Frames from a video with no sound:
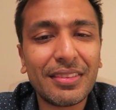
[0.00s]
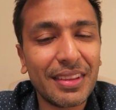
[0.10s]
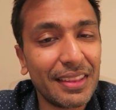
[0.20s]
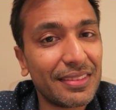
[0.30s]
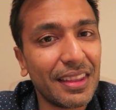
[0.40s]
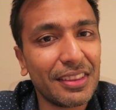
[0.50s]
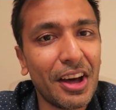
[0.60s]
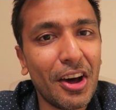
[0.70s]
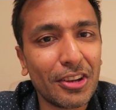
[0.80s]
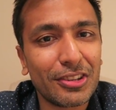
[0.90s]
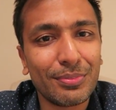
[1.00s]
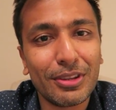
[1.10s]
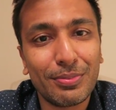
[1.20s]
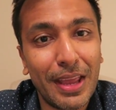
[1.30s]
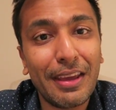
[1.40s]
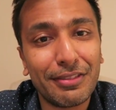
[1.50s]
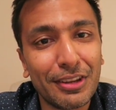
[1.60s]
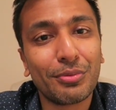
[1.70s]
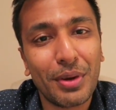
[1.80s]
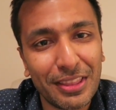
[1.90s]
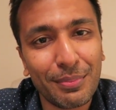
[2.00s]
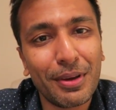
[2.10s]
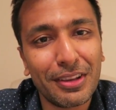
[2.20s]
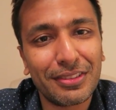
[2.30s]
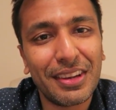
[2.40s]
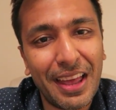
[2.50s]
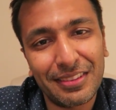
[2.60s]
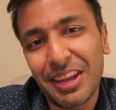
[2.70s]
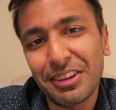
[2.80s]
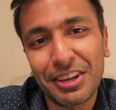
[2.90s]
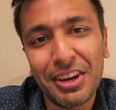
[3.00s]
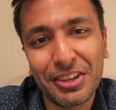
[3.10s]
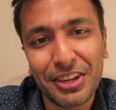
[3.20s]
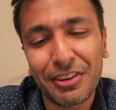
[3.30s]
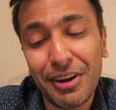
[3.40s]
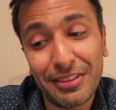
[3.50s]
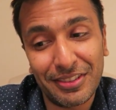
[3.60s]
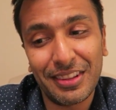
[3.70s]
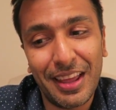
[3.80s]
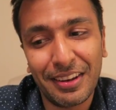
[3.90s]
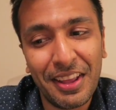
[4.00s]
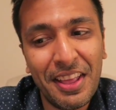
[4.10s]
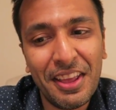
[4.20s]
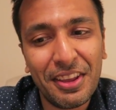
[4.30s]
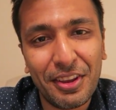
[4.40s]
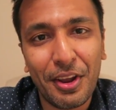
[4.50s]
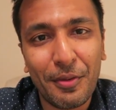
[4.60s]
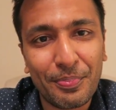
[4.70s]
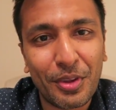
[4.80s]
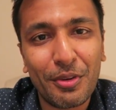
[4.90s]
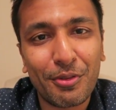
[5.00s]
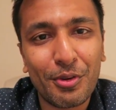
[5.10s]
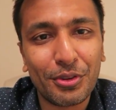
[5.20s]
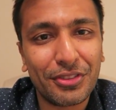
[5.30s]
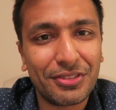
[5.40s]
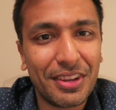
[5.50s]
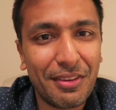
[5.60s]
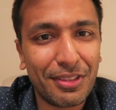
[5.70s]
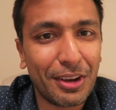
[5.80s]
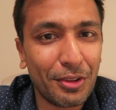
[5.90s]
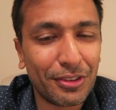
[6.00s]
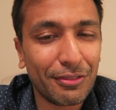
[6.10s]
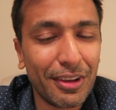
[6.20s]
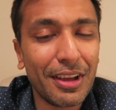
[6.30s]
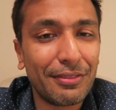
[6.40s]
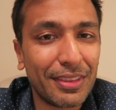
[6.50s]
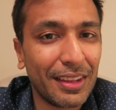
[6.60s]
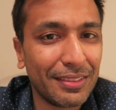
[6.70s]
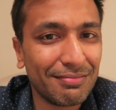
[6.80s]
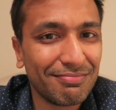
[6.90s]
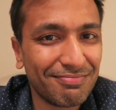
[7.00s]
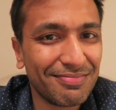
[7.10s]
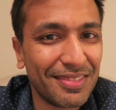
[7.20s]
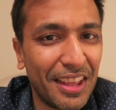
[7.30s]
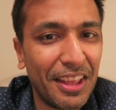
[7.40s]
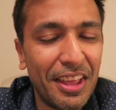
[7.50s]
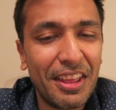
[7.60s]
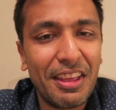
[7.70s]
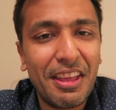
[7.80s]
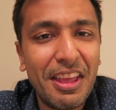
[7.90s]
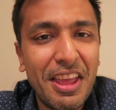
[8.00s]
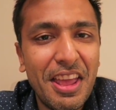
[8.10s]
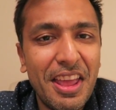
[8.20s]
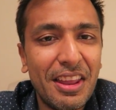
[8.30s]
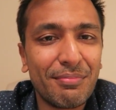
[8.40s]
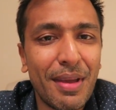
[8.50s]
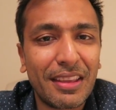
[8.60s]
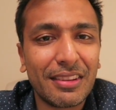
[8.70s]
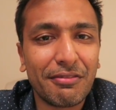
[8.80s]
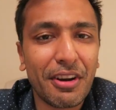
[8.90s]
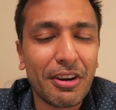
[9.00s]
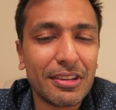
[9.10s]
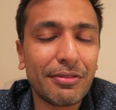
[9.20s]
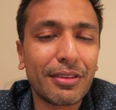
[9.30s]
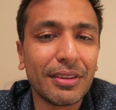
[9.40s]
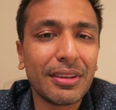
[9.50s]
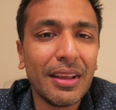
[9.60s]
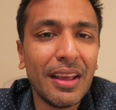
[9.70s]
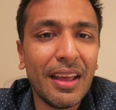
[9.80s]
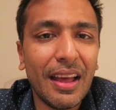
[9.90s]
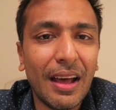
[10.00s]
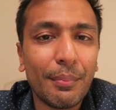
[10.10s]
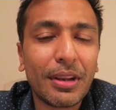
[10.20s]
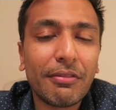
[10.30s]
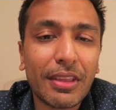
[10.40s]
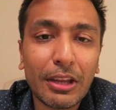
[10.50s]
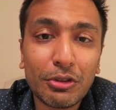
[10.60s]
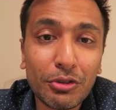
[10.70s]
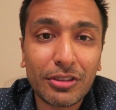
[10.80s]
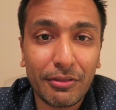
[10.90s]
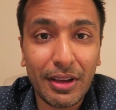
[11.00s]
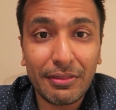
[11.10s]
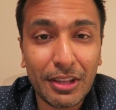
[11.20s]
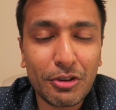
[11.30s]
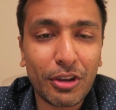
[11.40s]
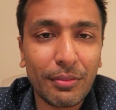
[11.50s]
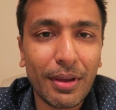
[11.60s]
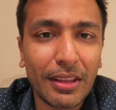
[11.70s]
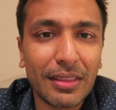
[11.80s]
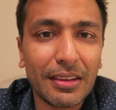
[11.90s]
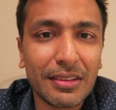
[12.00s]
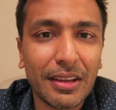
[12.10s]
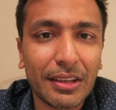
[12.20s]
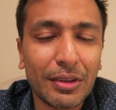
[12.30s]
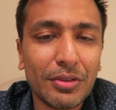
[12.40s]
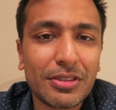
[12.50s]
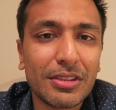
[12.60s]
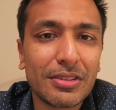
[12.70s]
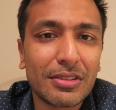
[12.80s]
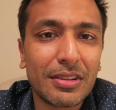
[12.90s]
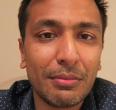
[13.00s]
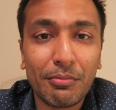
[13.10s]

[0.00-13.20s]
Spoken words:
sense that the heart has misbehaved is when the person has had a cardiac arrest. And that, you know, of course, if they don't survive, then it makes it very difficult. But if they do survive, then you can make that diagnosis